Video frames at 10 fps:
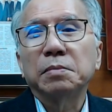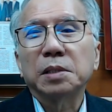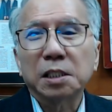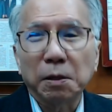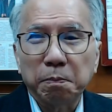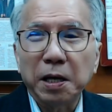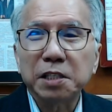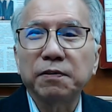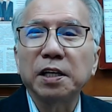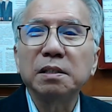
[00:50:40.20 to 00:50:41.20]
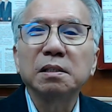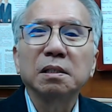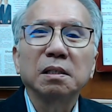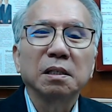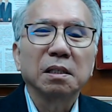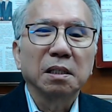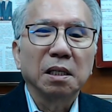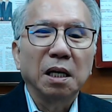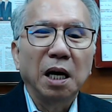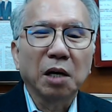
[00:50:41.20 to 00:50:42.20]
surplus fund,
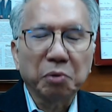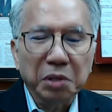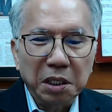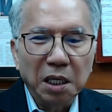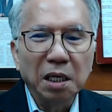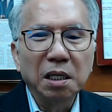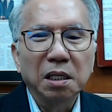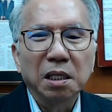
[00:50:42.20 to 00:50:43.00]
equity